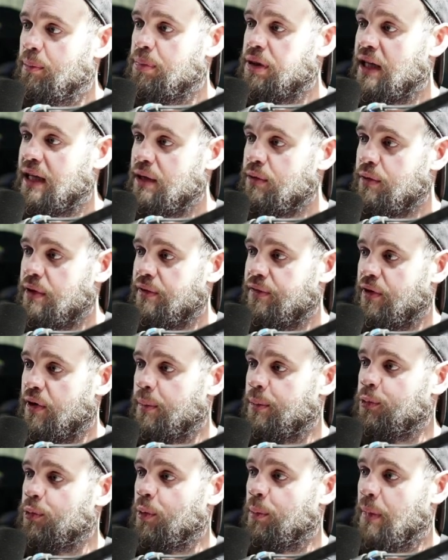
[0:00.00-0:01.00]
plate
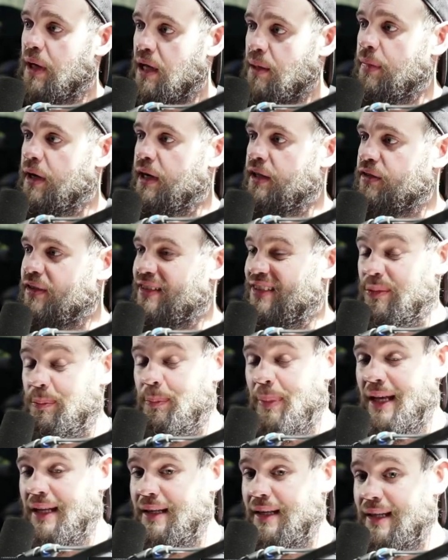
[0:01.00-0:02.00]
reverbs were made by
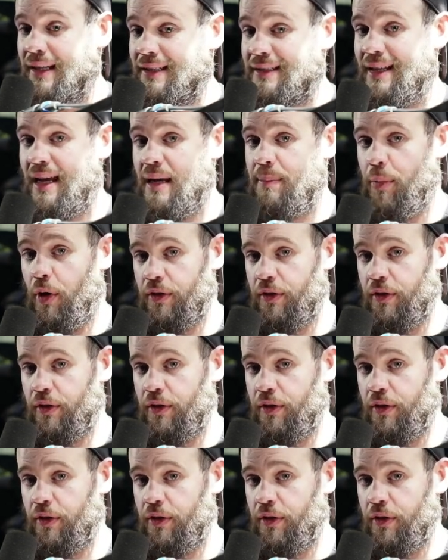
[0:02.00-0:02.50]
suspending a plate